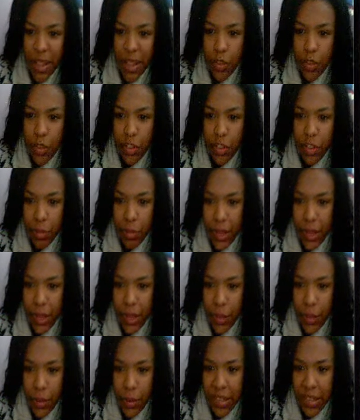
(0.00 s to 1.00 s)
Sweet
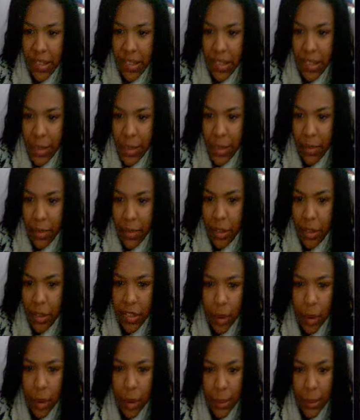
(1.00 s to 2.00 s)
would sometimes lose
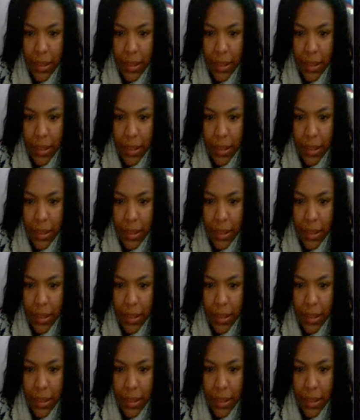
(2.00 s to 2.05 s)
complete